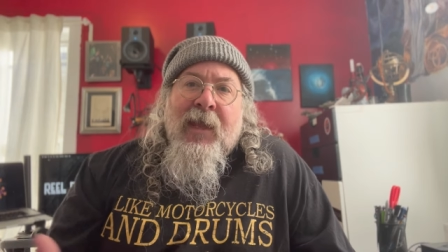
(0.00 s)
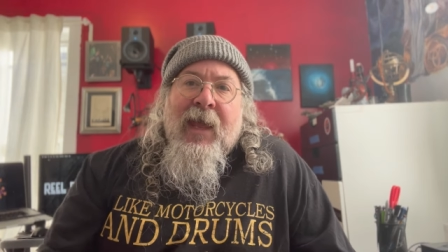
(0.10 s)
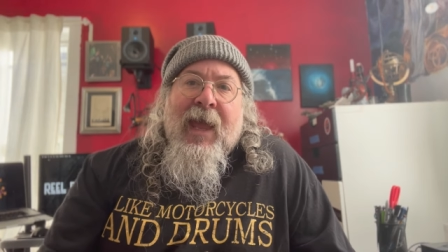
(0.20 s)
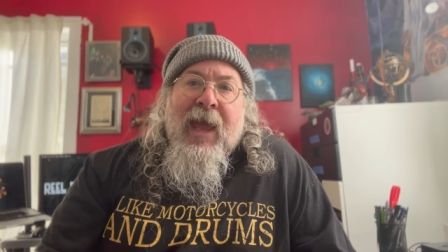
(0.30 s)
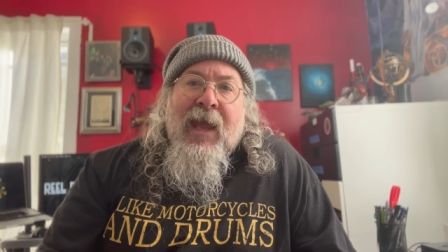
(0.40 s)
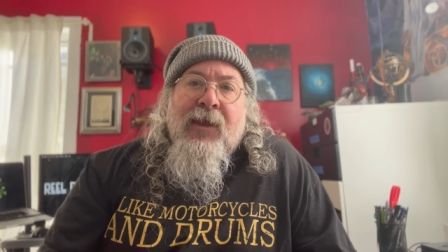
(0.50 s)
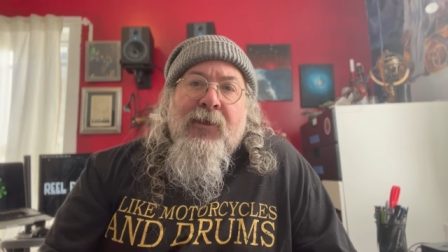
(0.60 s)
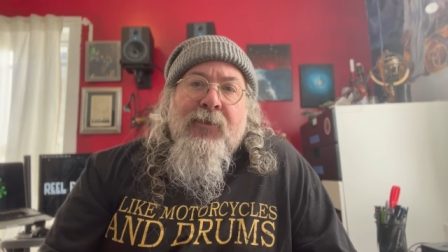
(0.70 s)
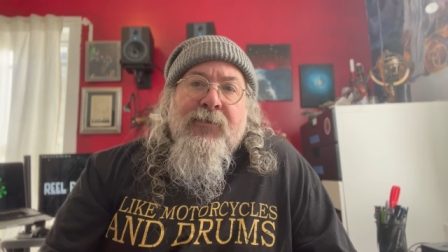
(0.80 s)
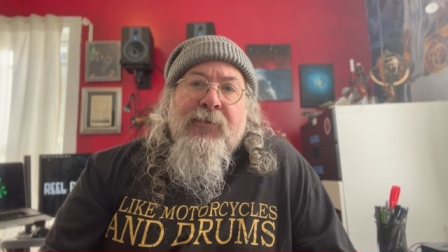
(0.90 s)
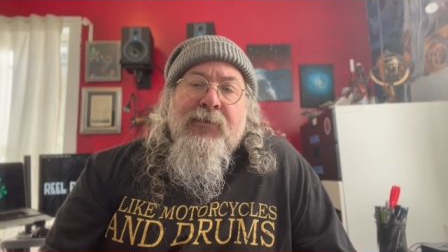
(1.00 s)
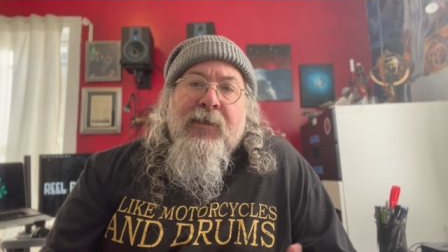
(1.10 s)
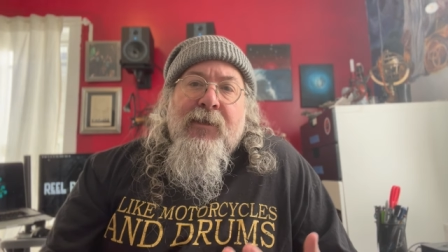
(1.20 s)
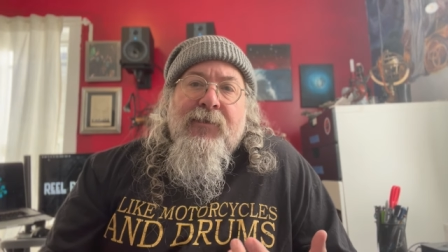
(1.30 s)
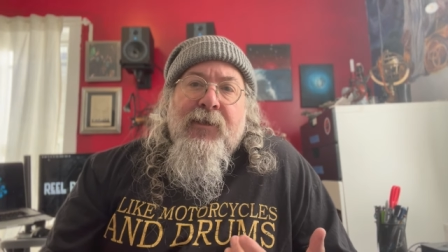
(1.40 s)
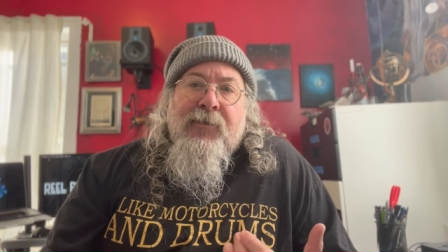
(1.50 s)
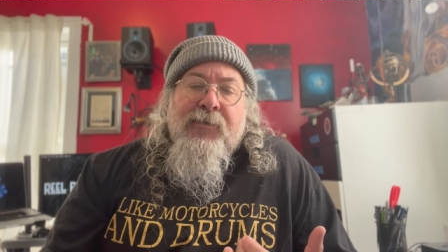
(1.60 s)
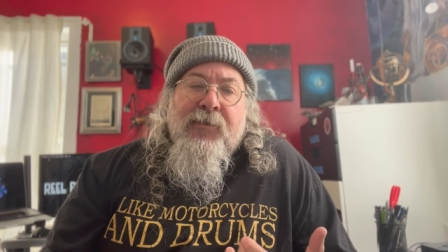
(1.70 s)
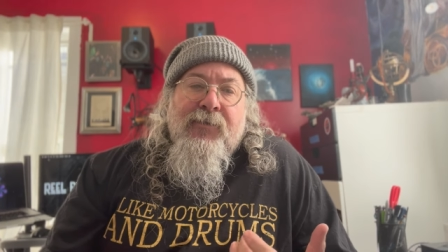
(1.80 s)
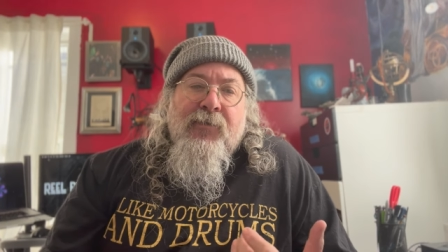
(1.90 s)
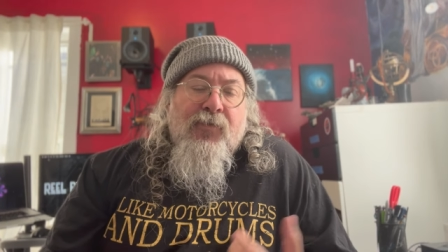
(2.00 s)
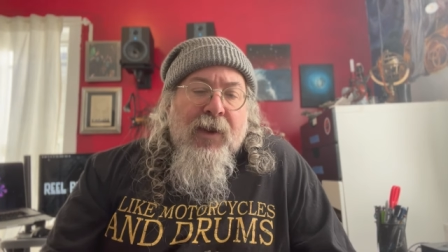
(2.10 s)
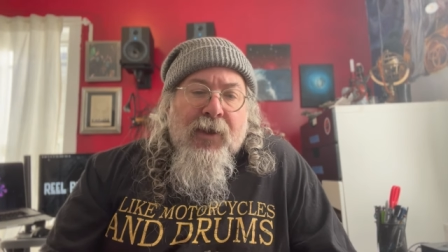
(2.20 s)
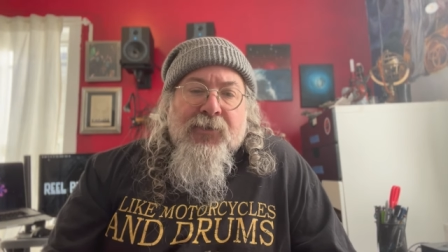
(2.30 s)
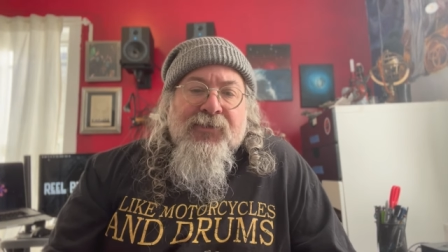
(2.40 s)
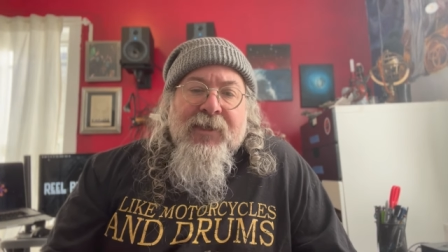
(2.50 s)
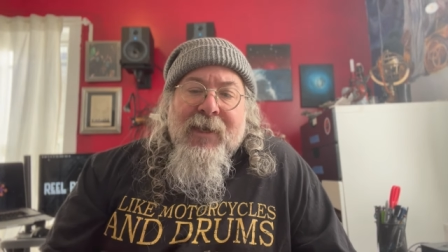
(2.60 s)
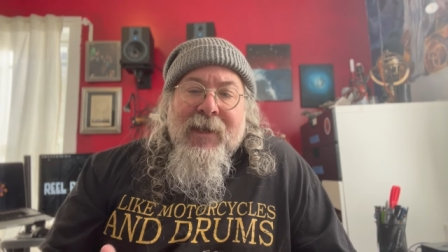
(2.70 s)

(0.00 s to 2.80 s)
and the the the, the rails